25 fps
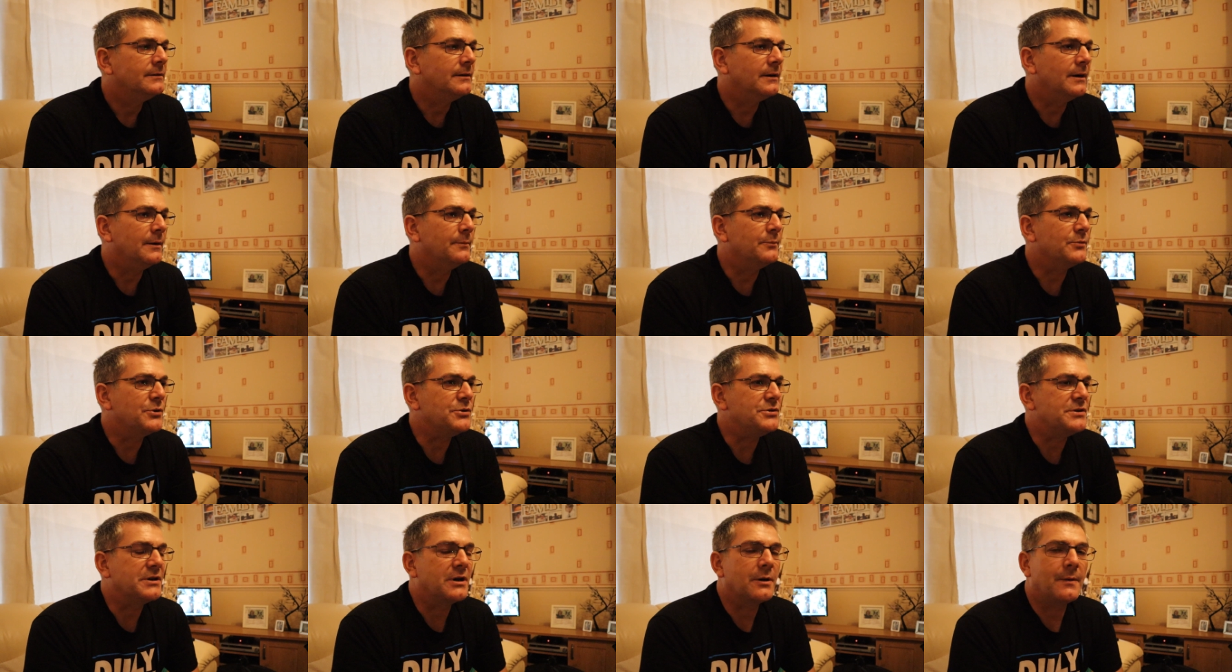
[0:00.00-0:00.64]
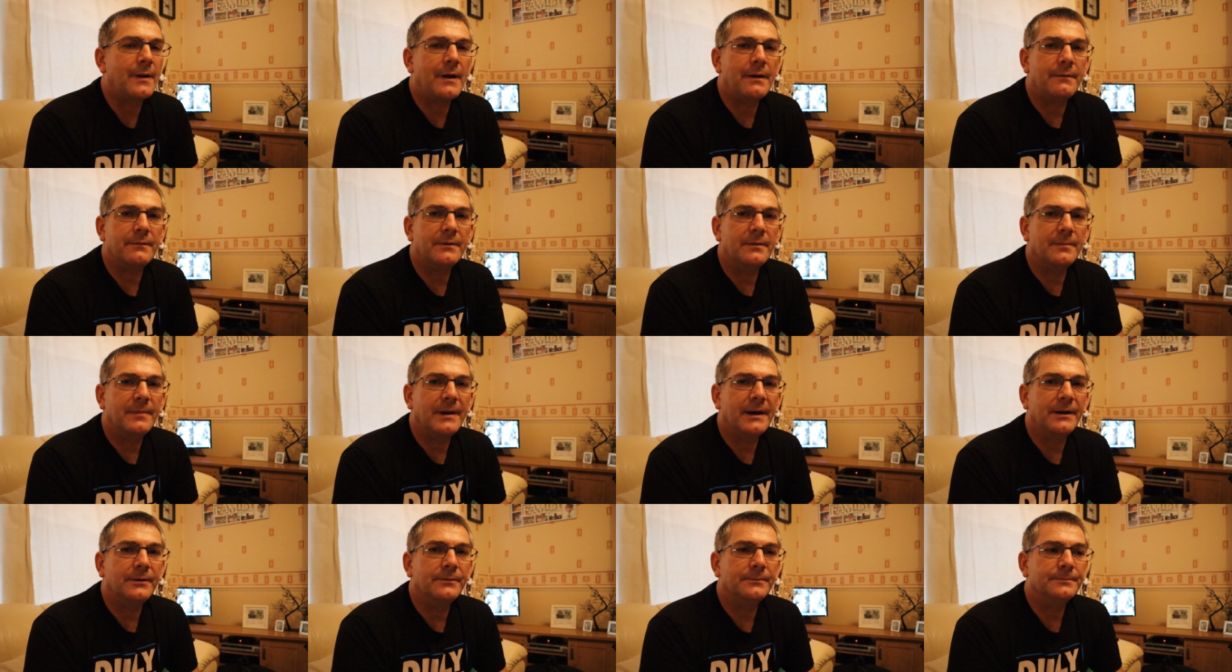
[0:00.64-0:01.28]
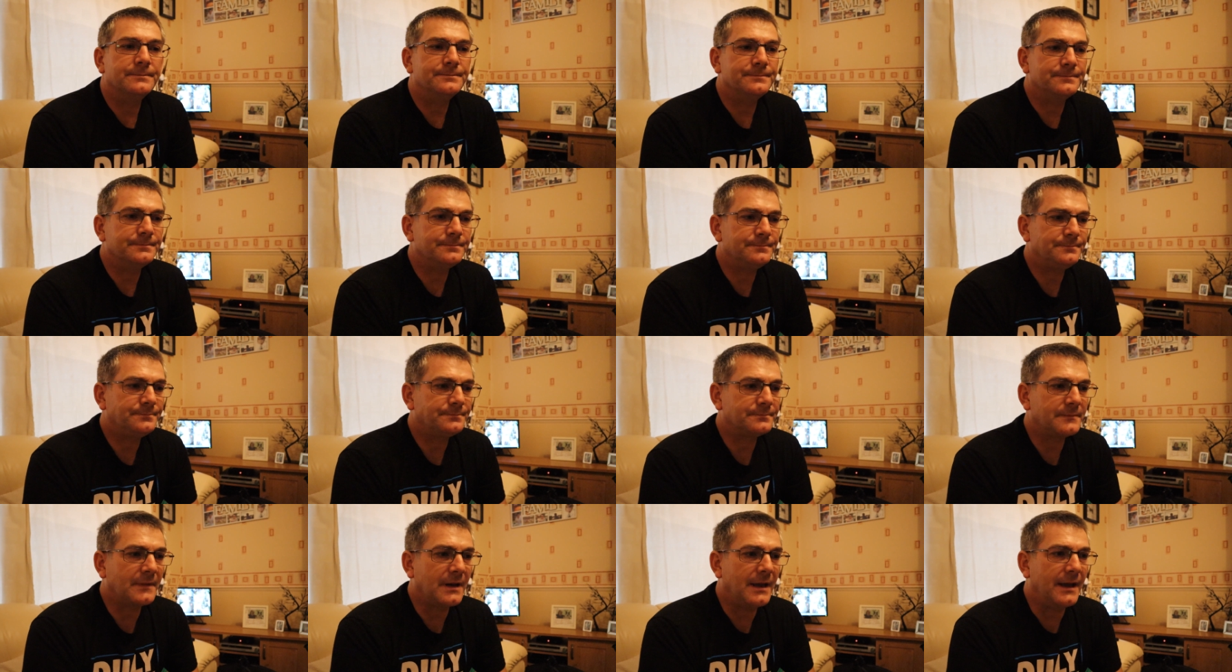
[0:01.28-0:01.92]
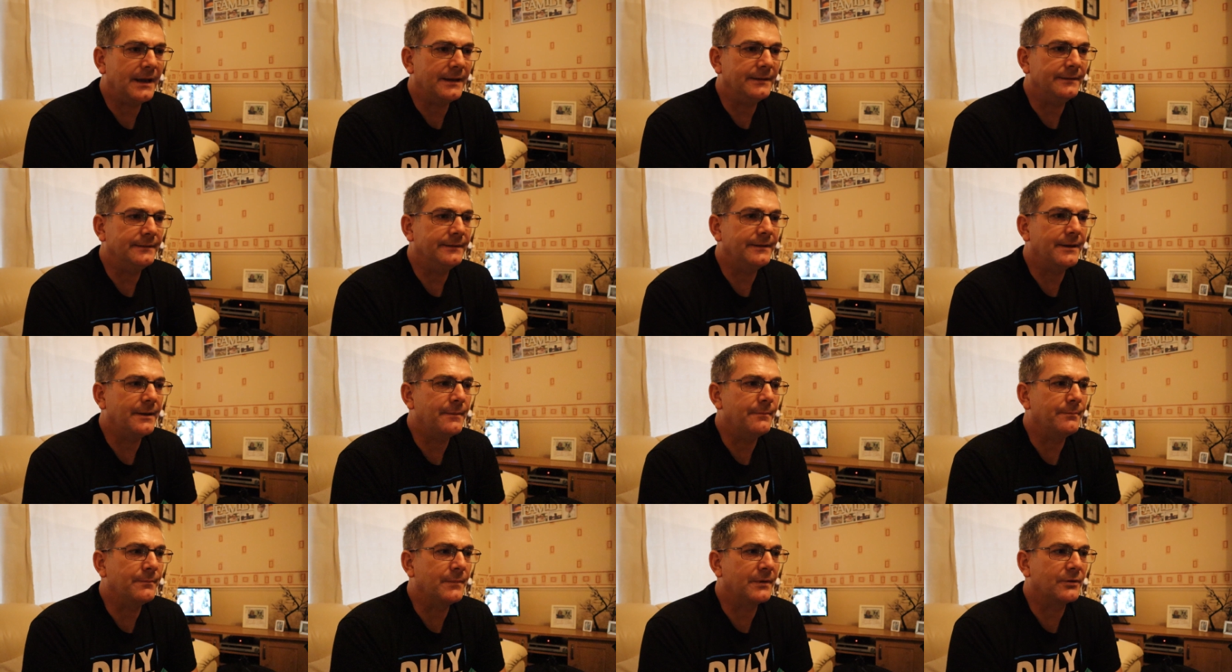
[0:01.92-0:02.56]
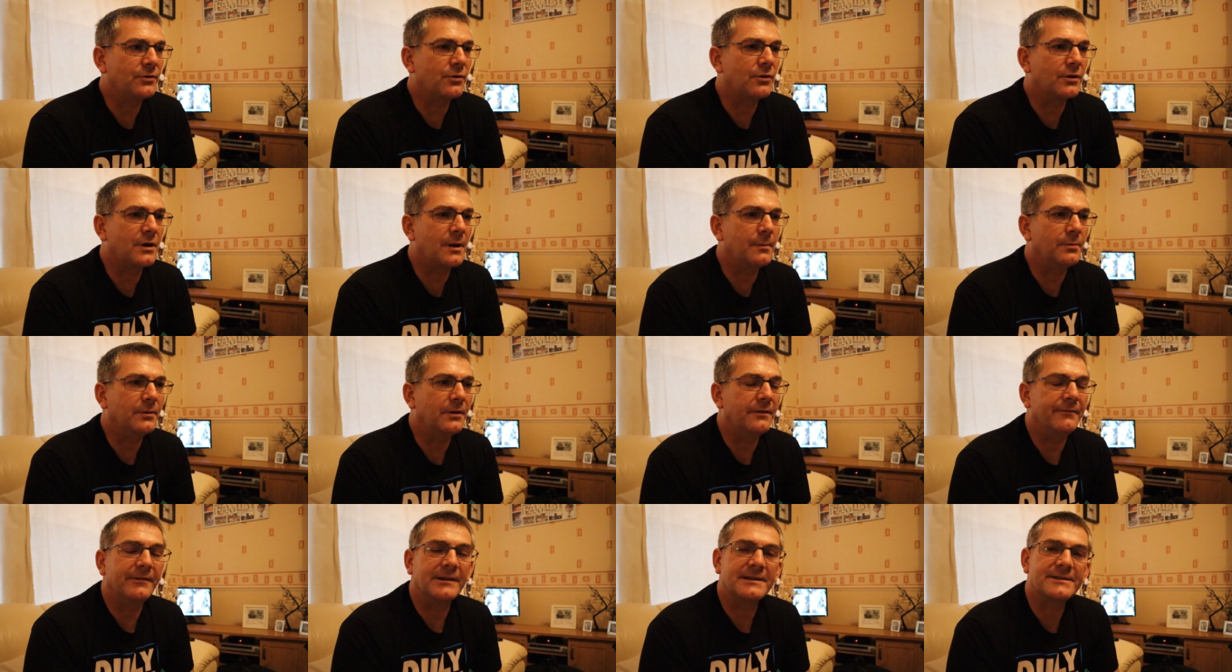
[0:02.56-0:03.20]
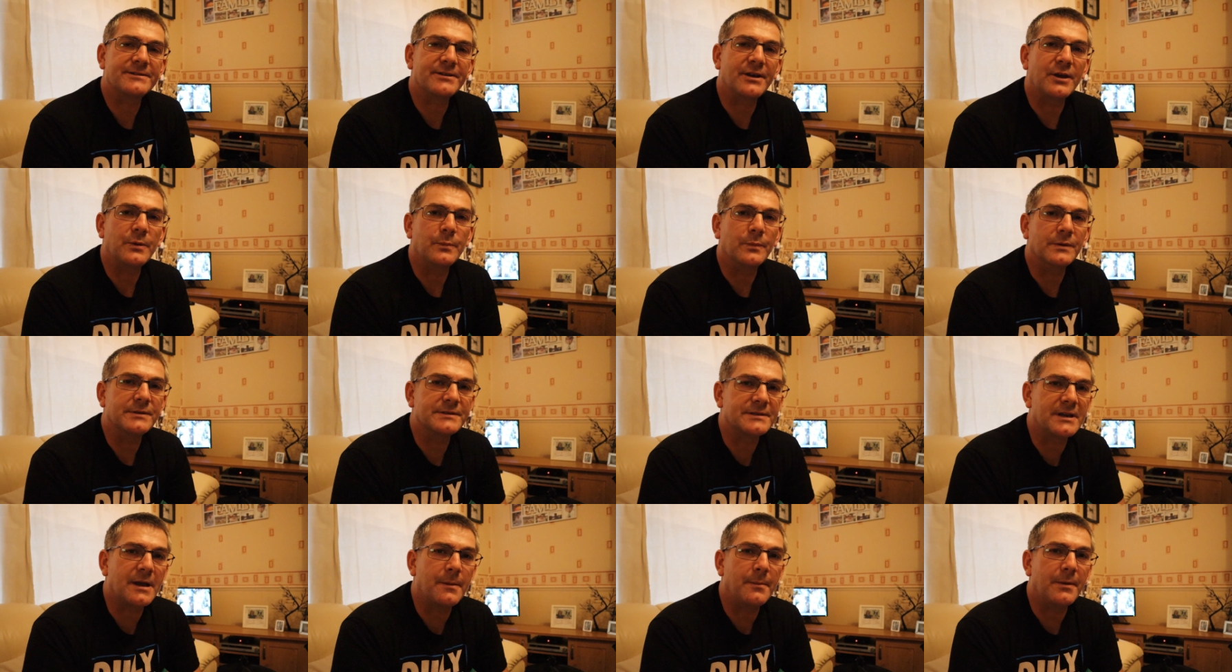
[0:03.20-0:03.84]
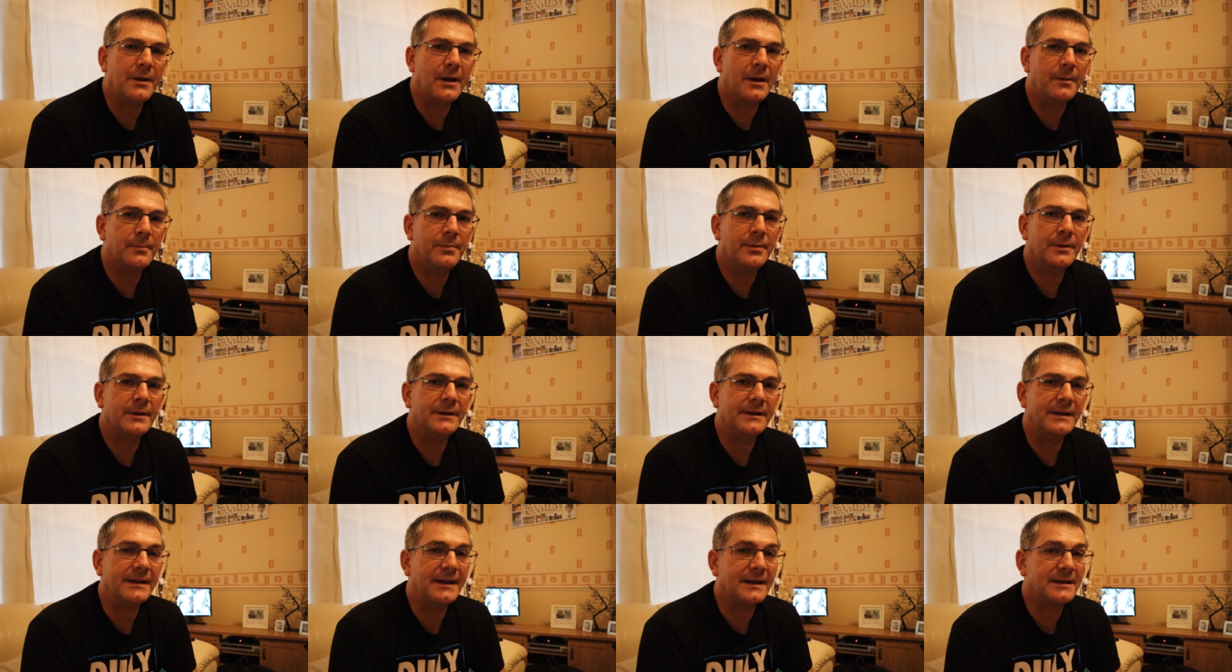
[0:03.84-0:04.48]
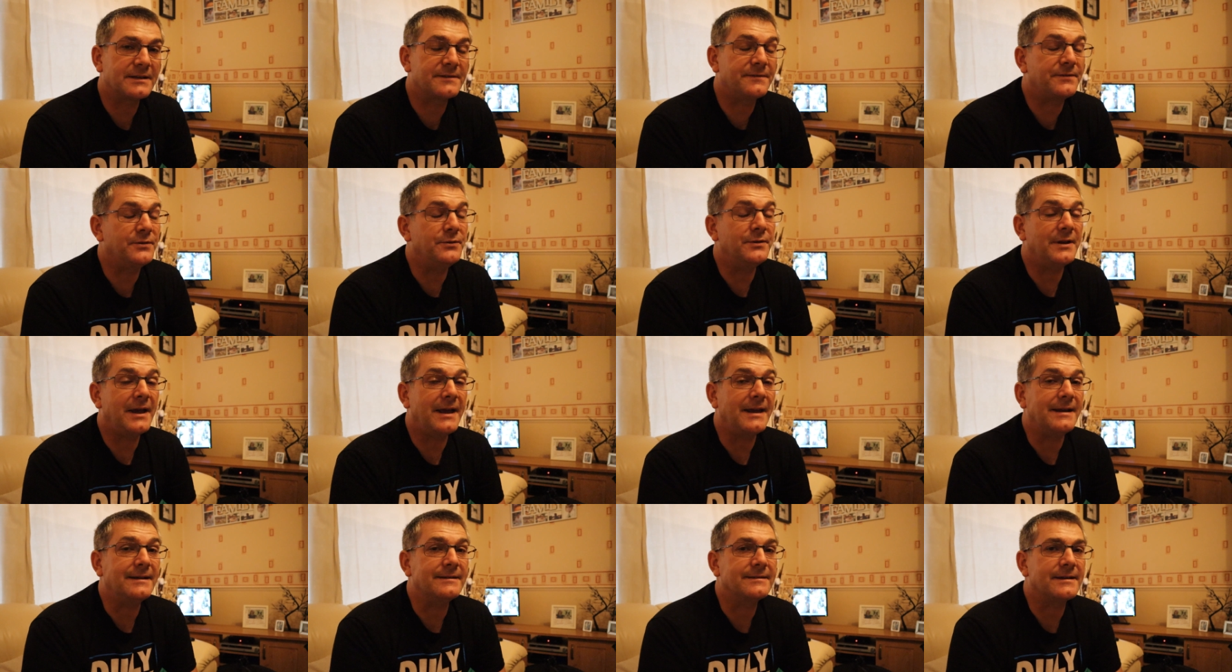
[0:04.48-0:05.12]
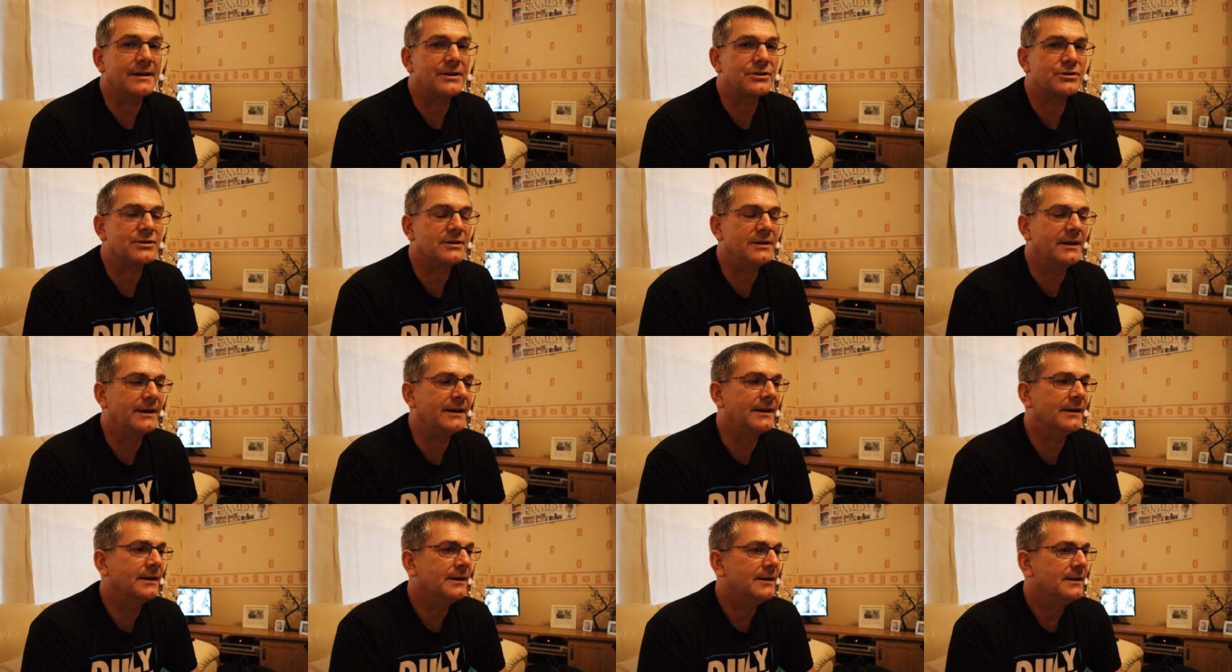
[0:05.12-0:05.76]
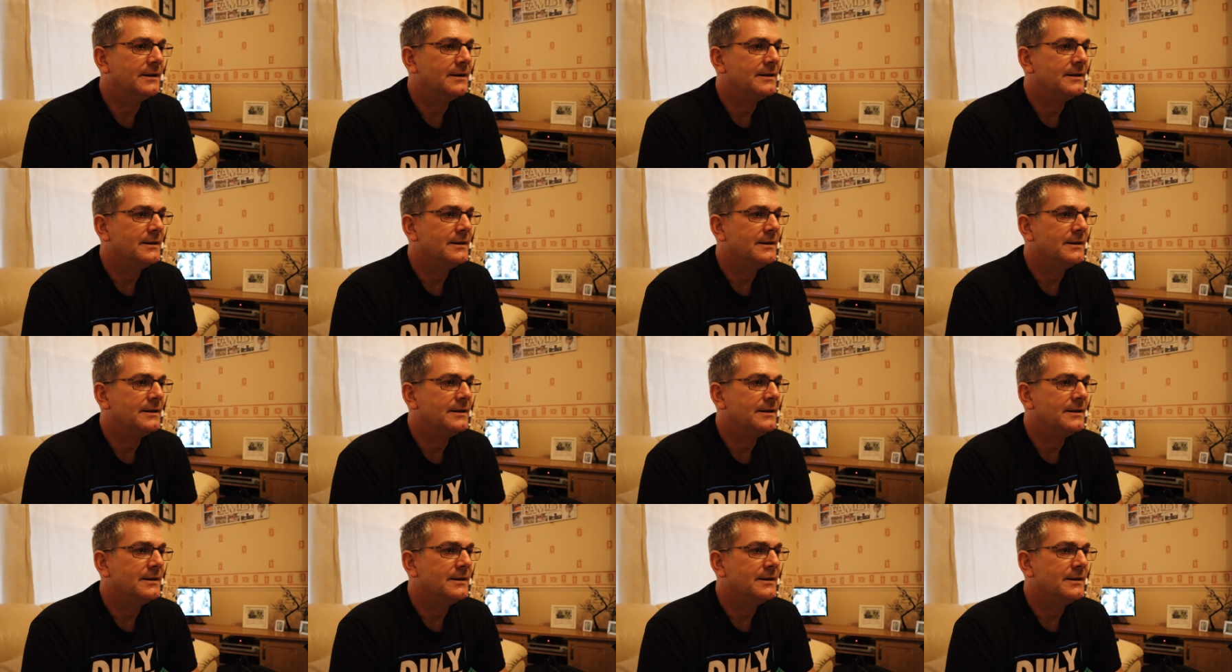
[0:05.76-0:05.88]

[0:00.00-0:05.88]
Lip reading: I usually go out and about, and I've got a couple of exciting ones coming up in the next few days, actually.